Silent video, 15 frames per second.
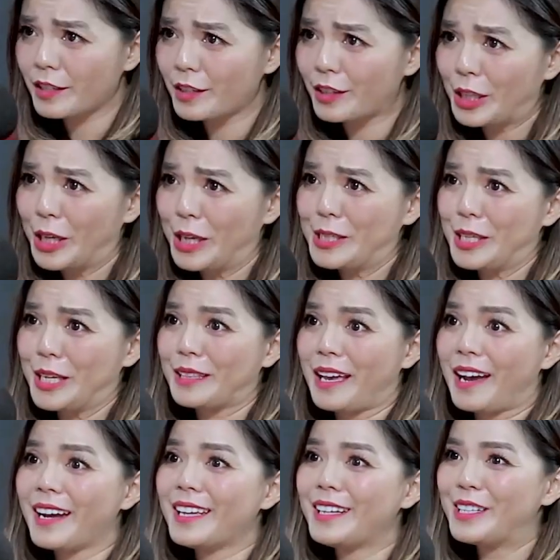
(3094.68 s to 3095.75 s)
are the things that
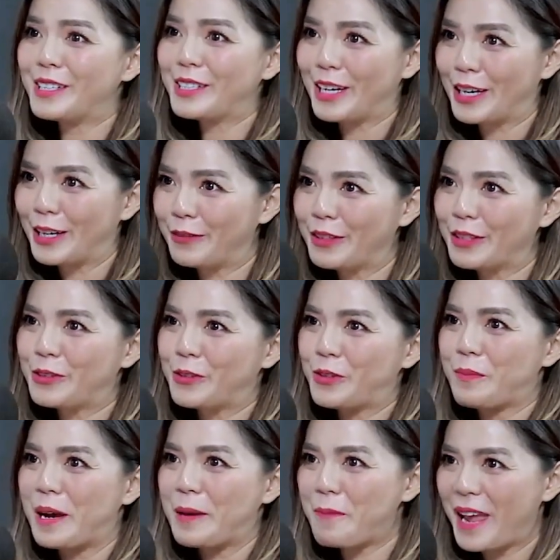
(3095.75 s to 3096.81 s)
I discovered through
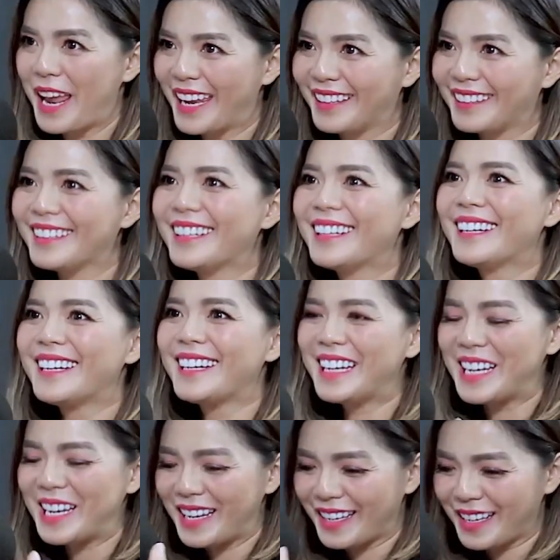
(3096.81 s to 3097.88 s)
my pain.
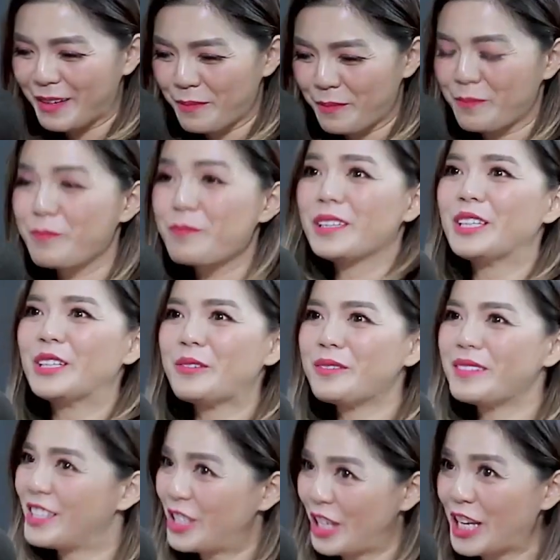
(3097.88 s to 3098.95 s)
You know,
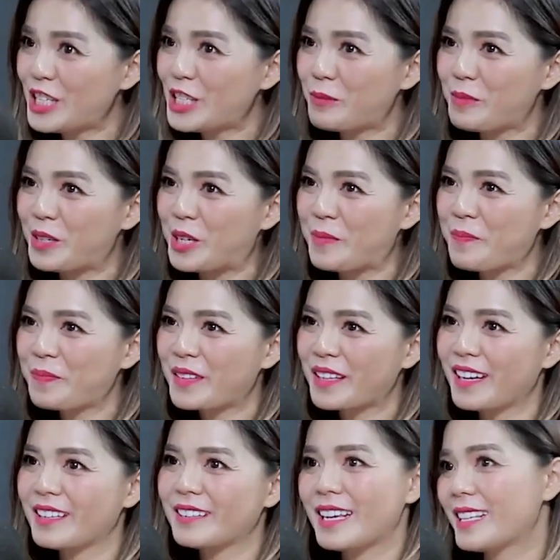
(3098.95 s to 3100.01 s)
it changed me.
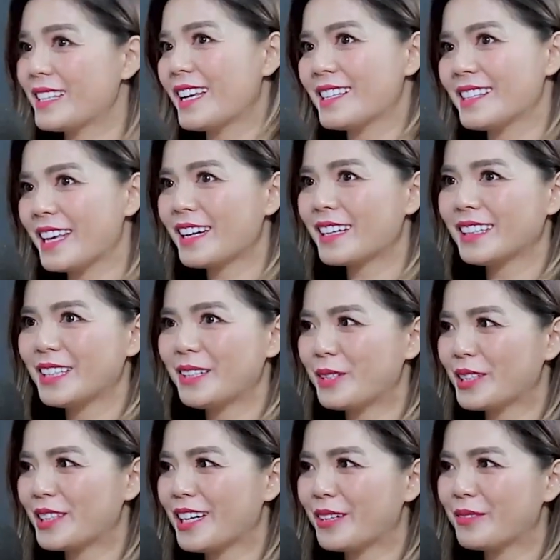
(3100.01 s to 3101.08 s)
And that's exactly
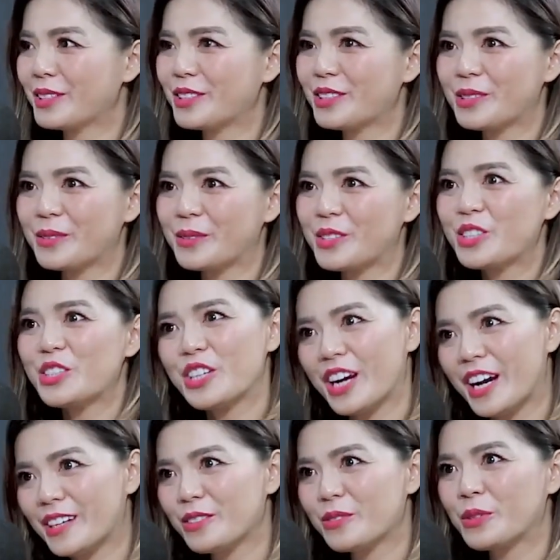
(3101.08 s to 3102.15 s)
what I want to
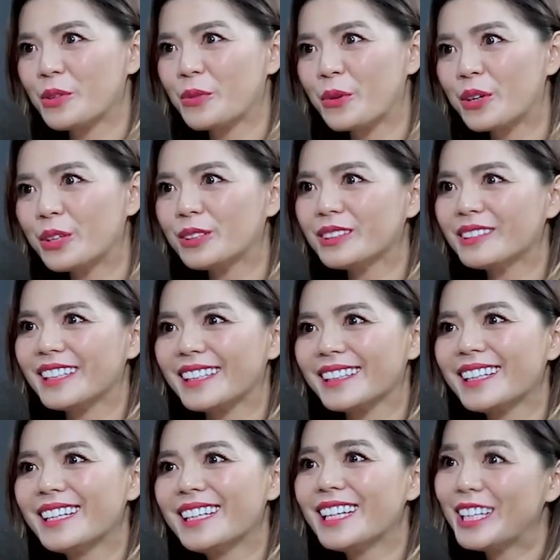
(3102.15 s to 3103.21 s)
share to the world, that,
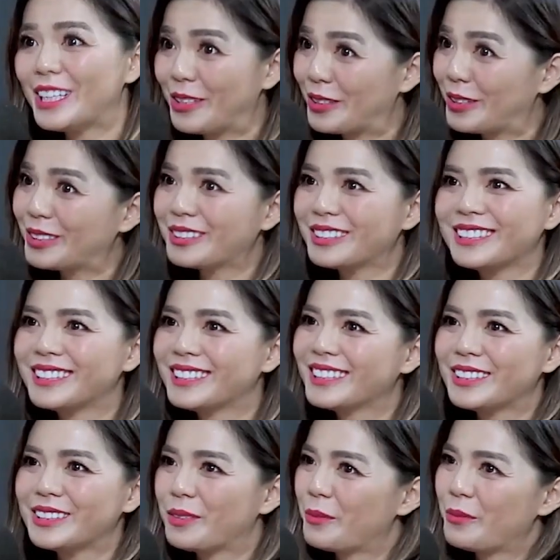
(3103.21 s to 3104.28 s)
you know,
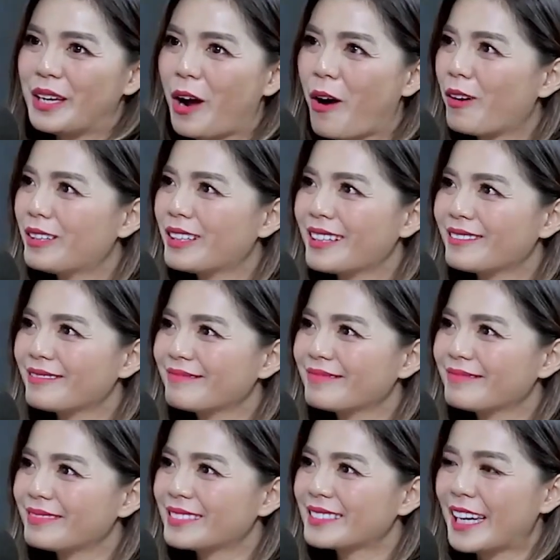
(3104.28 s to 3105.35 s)
we all
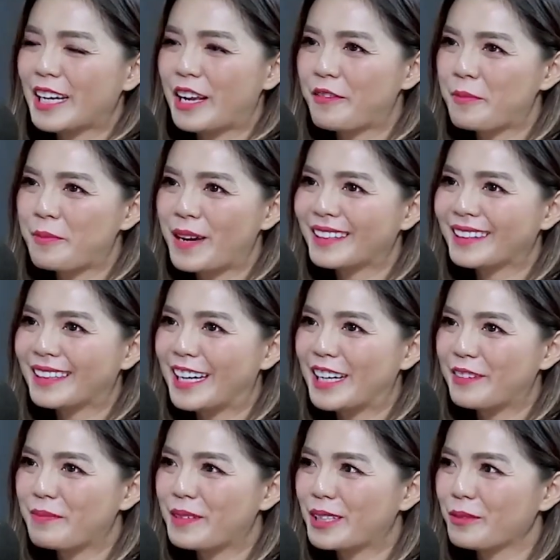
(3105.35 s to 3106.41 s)
can have a bad
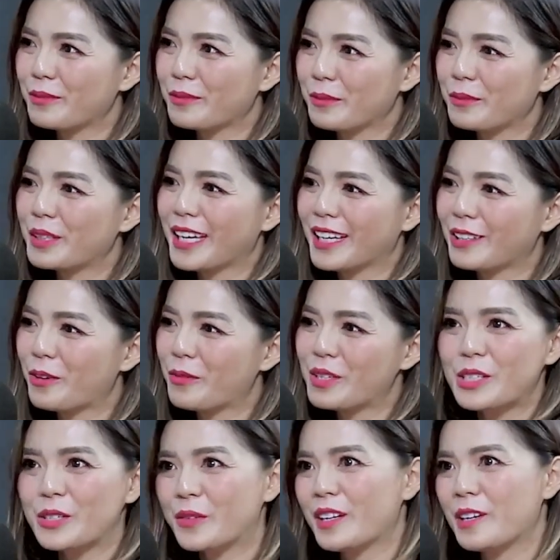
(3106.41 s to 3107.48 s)
life, but we can
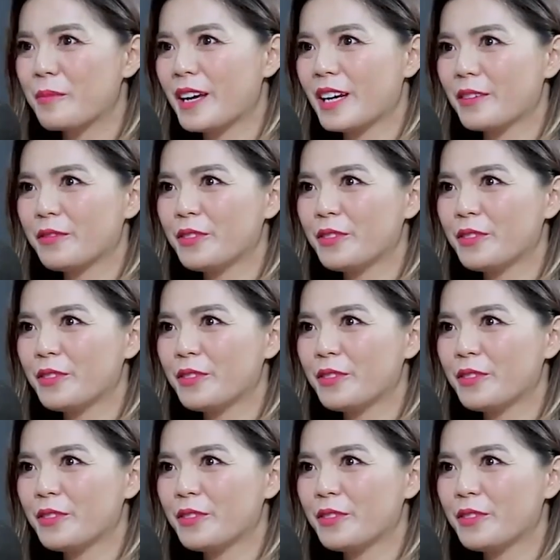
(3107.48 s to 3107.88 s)
always create a better